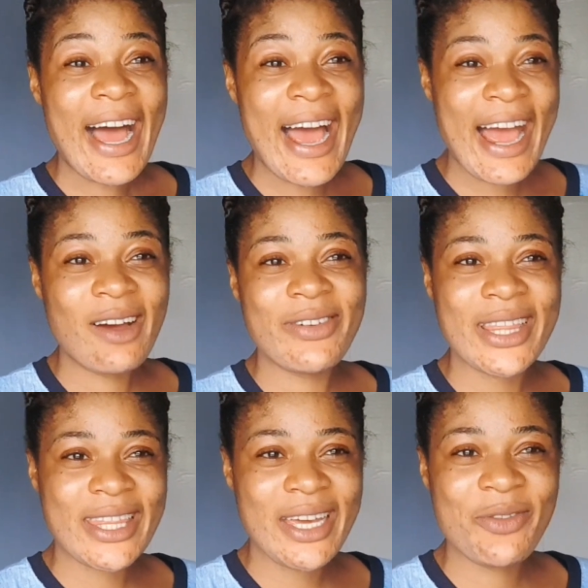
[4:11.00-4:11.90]
I have
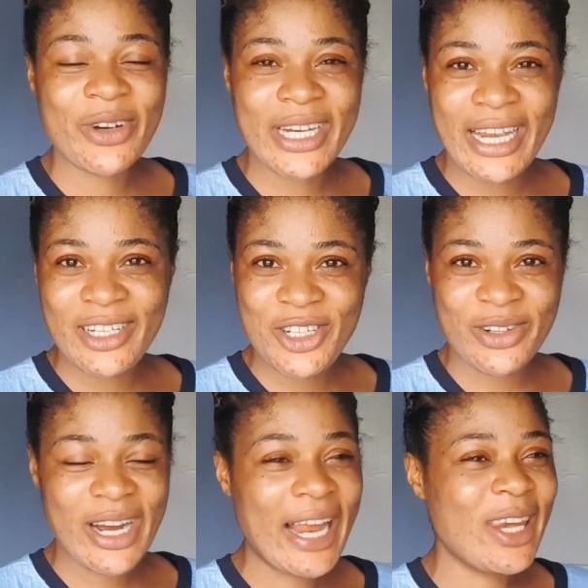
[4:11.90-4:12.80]
a thing for
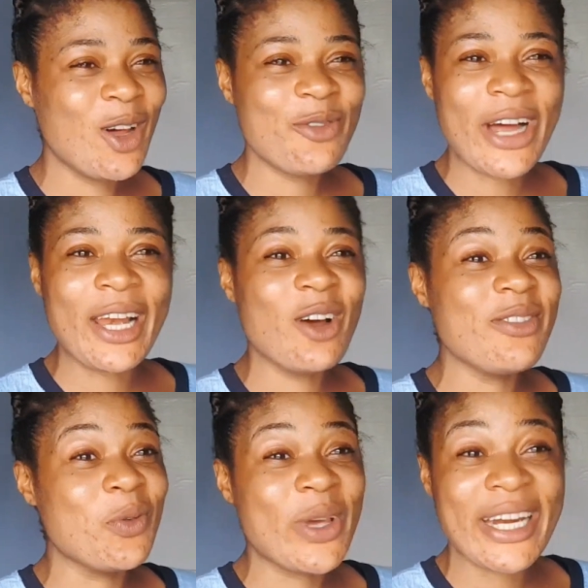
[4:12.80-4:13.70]
nature. I
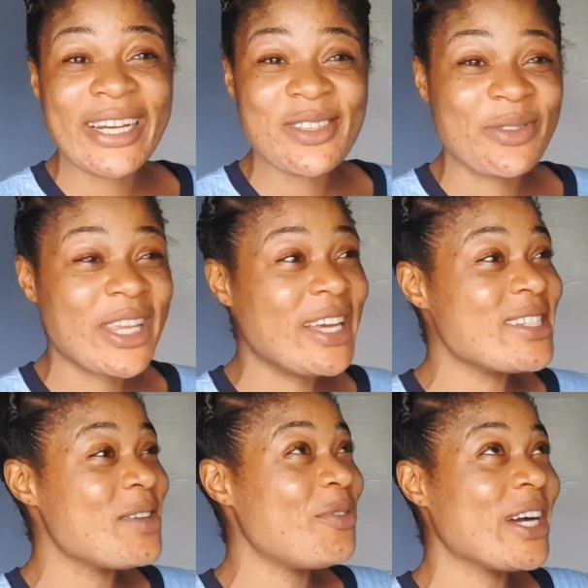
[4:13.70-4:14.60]
love the weirdest of
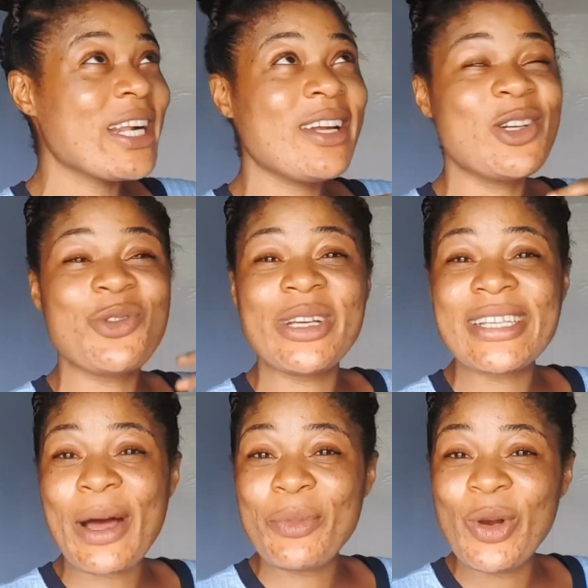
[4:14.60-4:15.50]
things. The fact that the
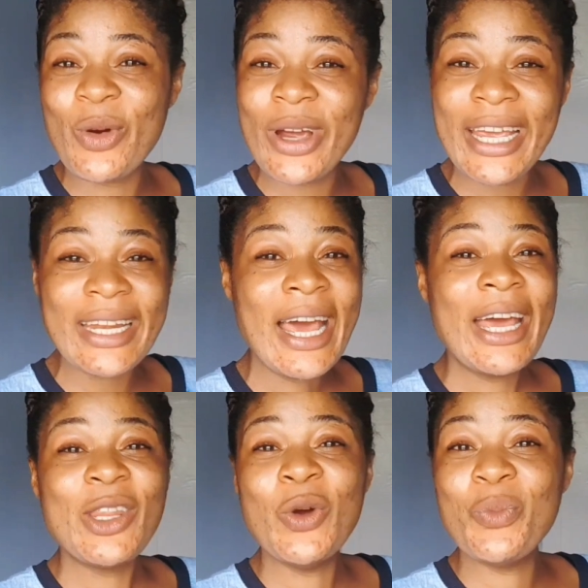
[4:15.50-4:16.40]
trees are blowing,
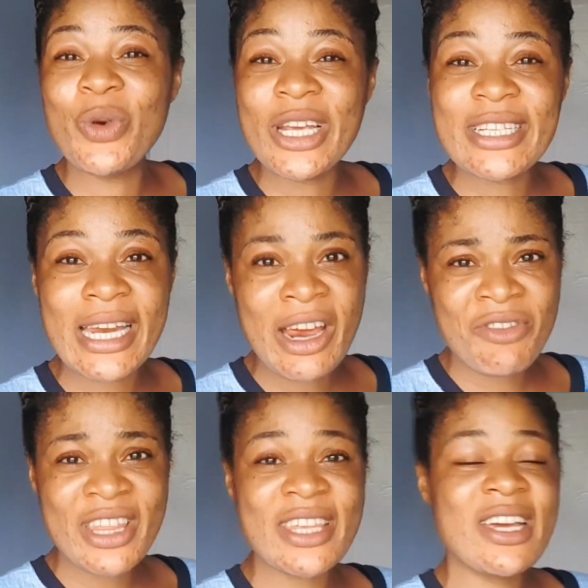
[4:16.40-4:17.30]
the breeze and
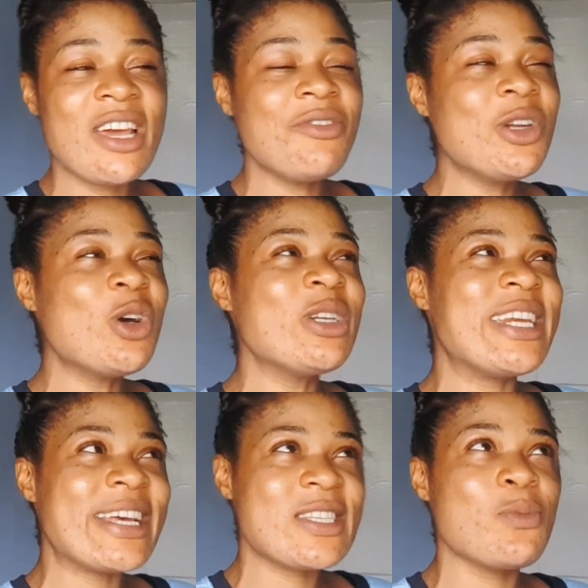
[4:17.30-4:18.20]
everything. Even
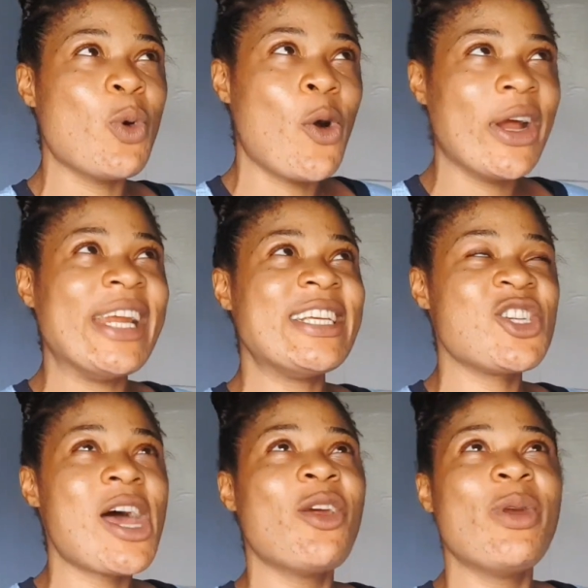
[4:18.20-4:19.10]
though Desmond
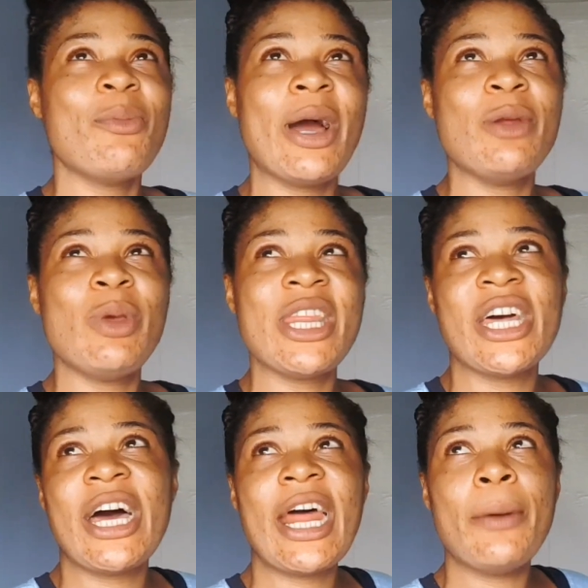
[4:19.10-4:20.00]
is trying to remind
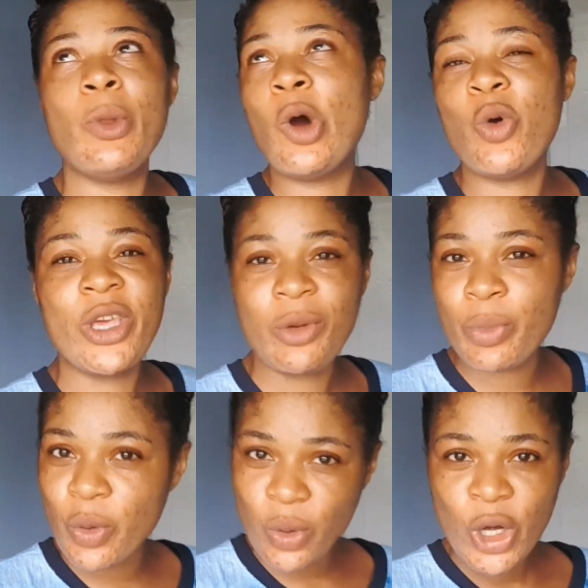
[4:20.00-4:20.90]
me that I'm not
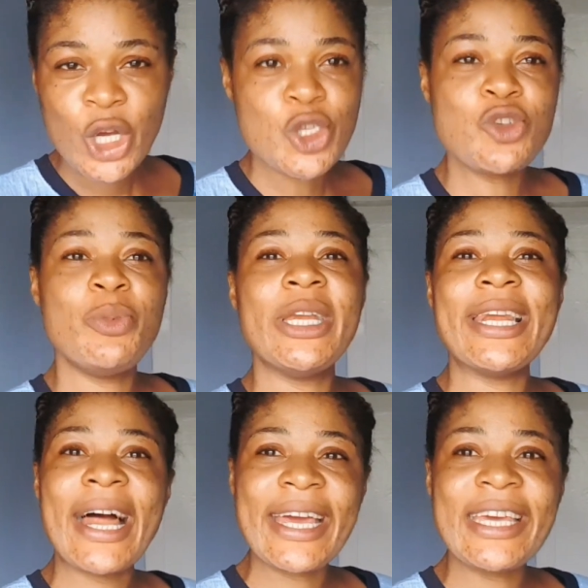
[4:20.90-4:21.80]
Oyibo to
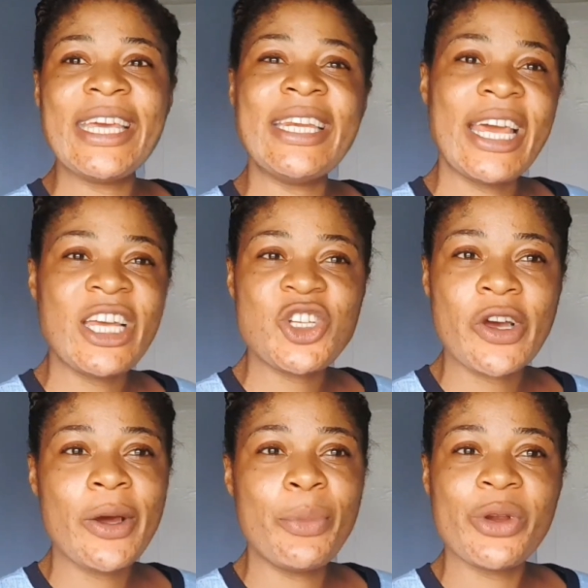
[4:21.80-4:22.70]
be liking
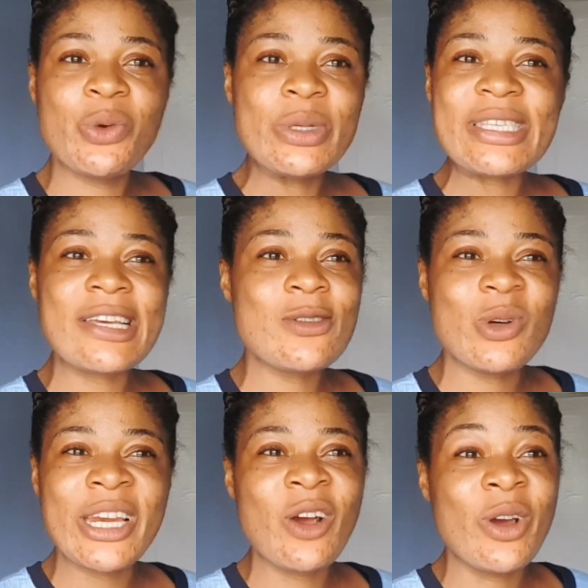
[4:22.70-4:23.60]
nature. But who
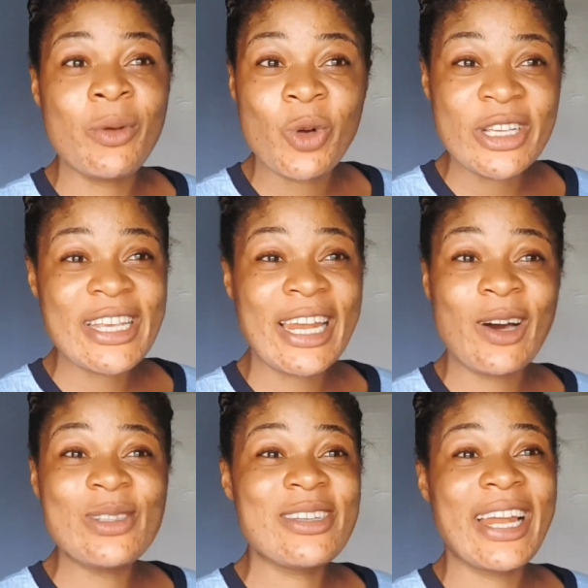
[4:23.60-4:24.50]
says only Oyibo is
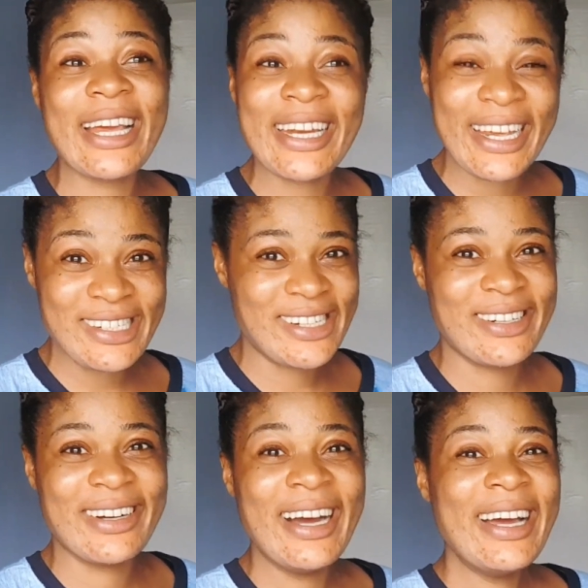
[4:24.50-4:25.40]
allowed to like
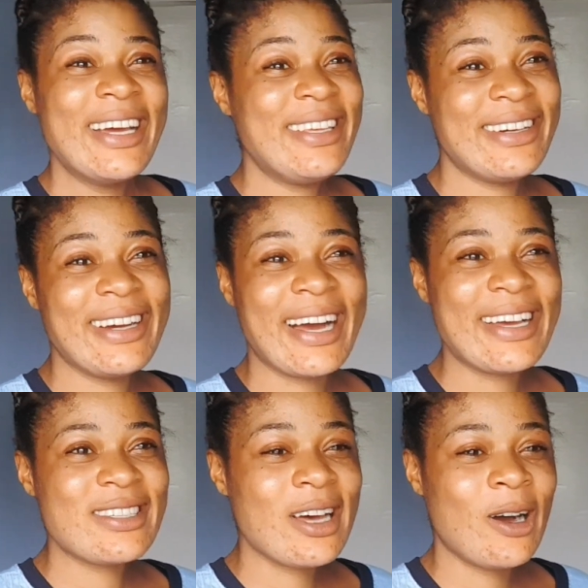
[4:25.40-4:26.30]
nature? You guys,